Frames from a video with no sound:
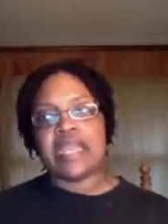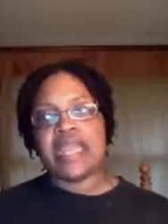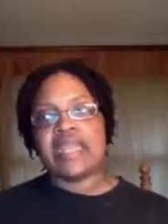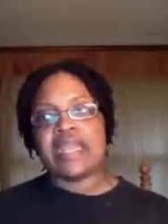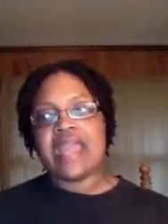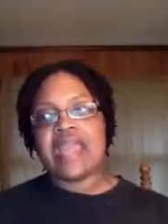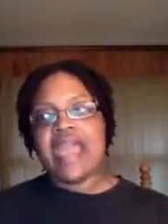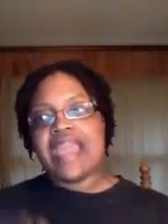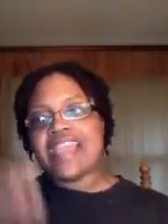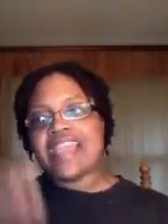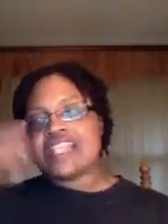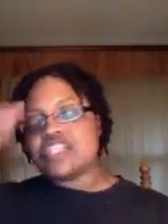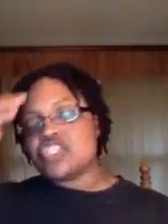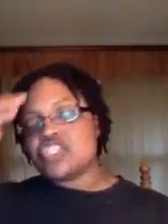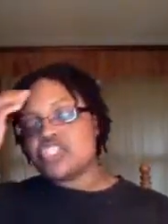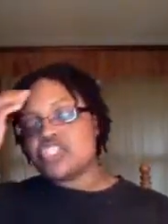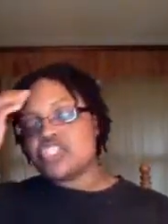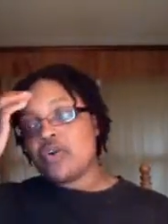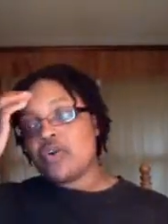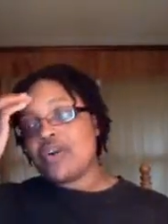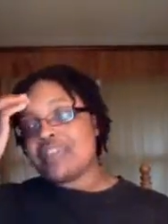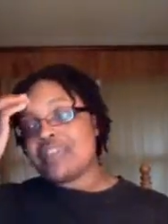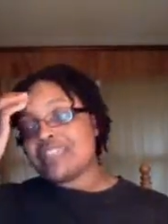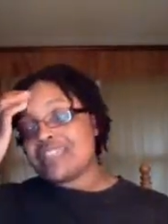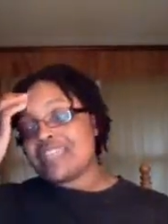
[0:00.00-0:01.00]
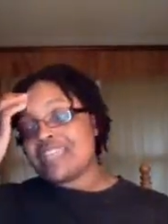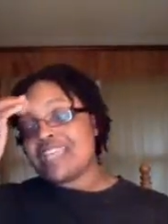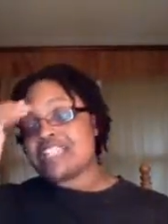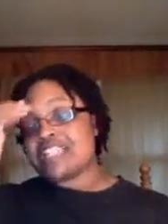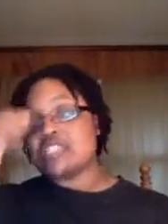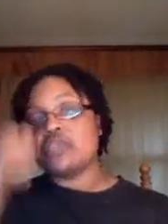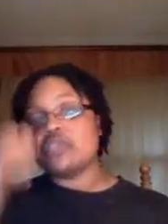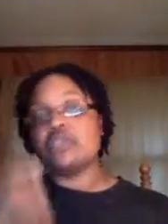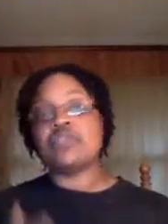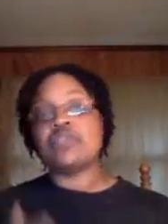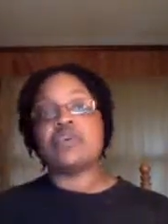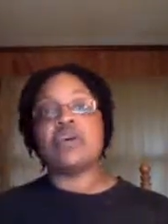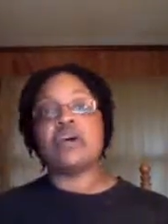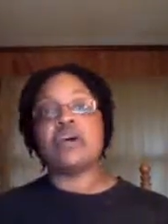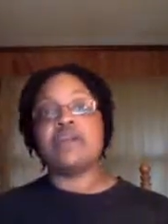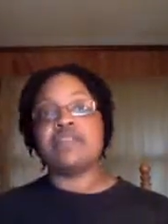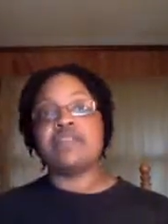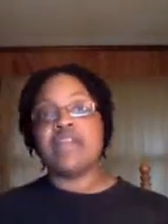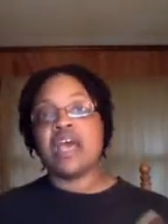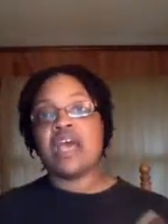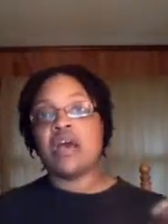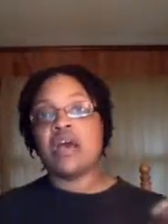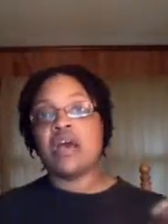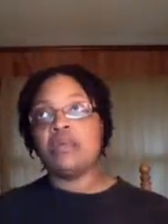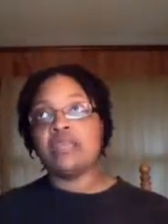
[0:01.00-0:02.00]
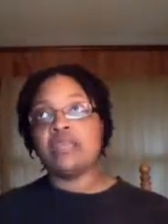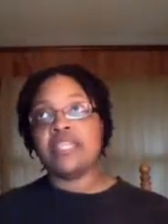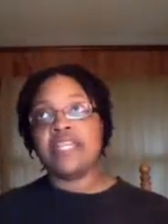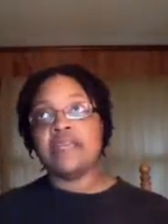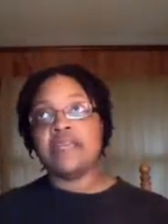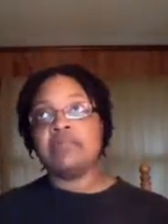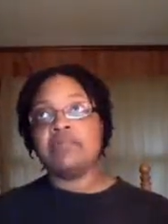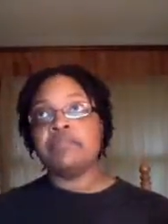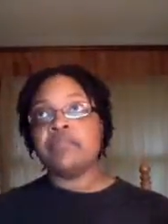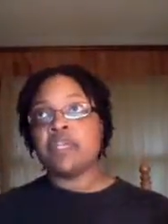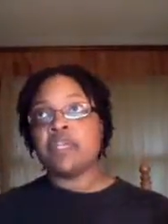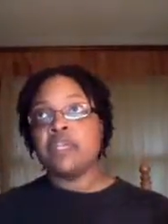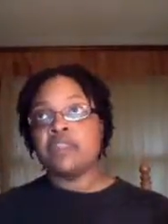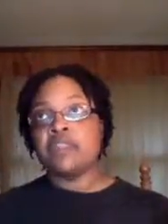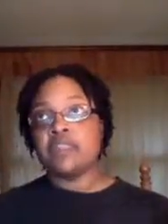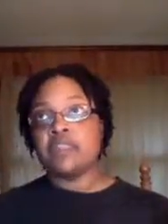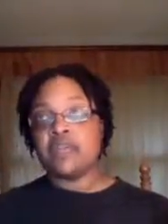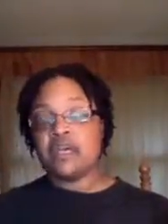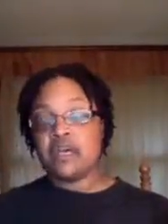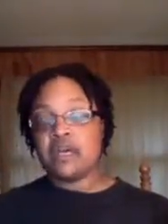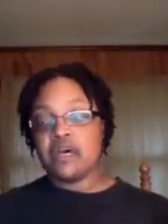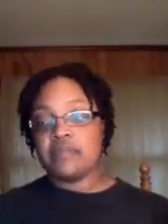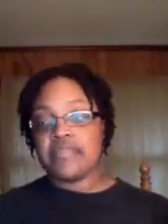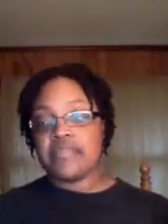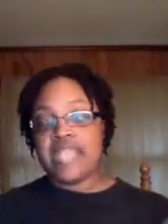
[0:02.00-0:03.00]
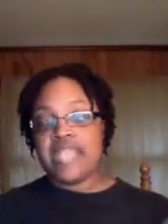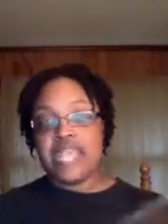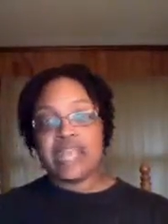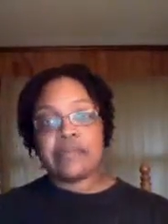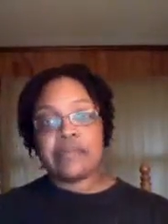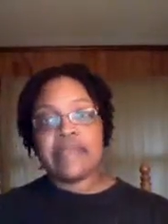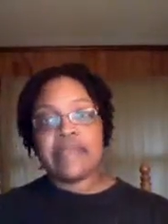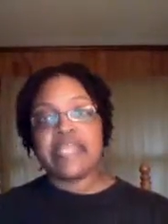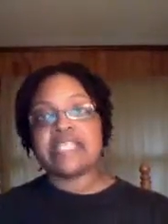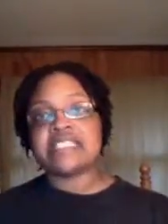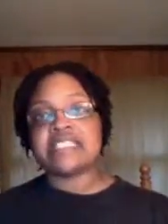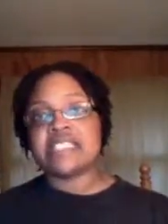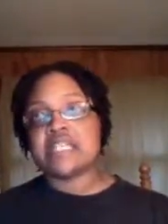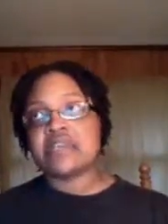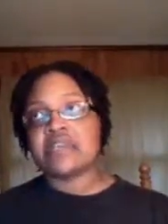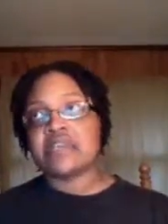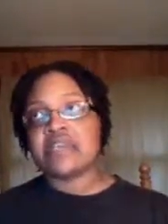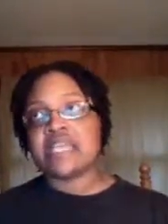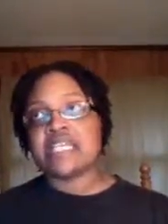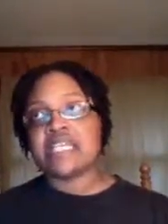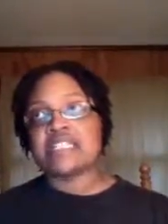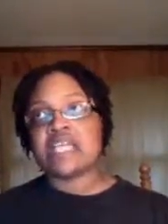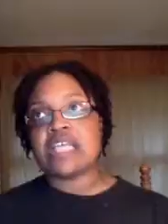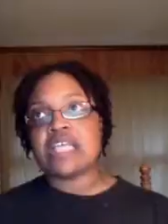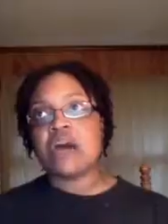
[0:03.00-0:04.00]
and I enjoyed the Lex Luthor of not only the um, the anime series.